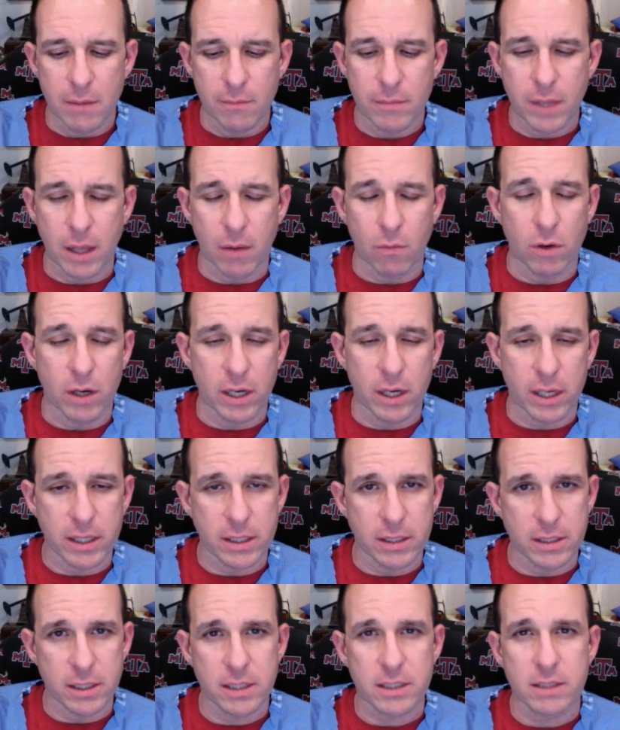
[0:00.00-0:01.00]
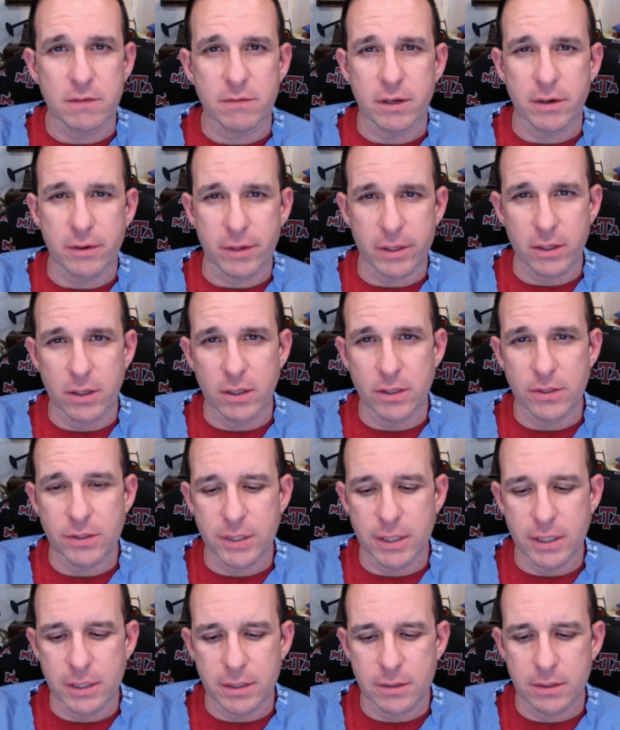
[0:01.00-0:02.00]
And what a conductive hearing loss
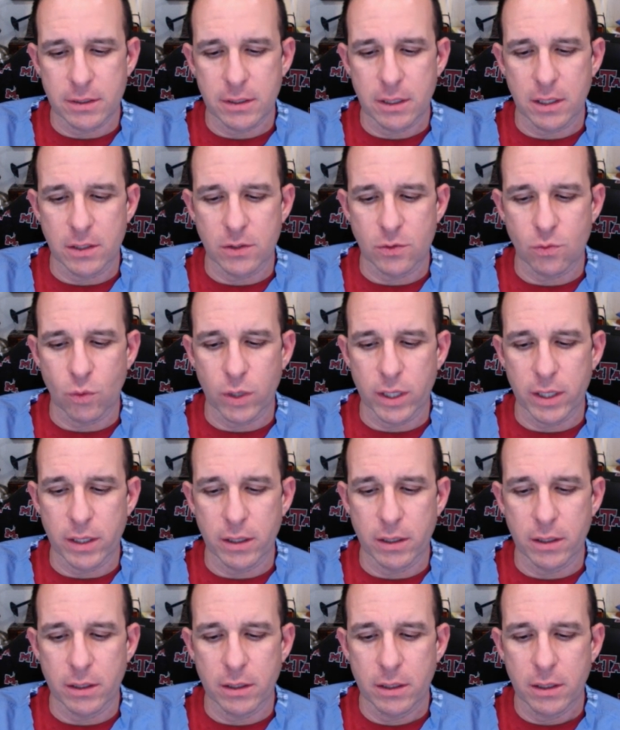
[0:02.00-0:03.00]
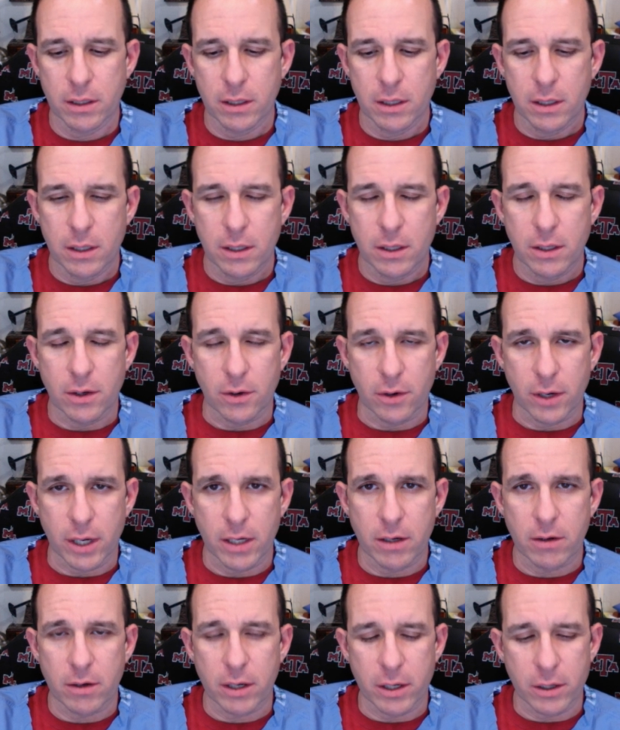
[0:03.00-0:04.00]
is when your
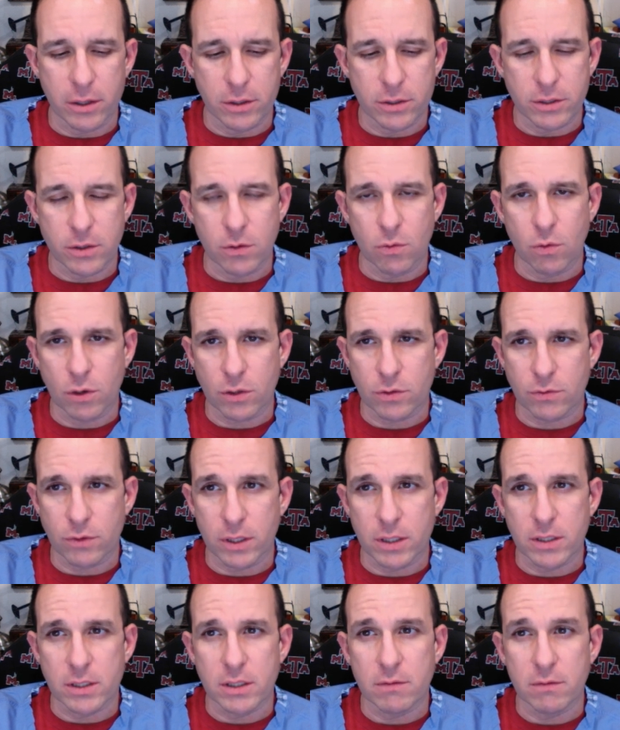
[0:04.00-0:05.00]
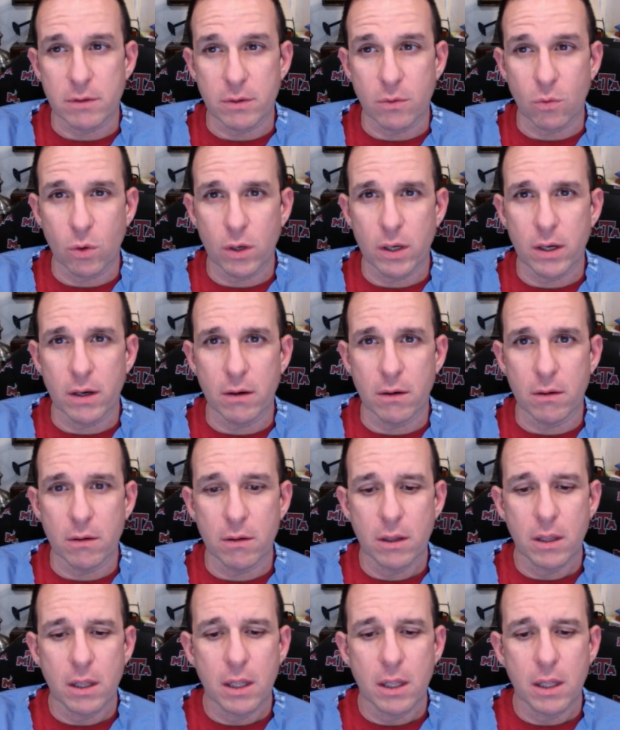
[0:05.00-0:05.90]
inner ear still works relatively well,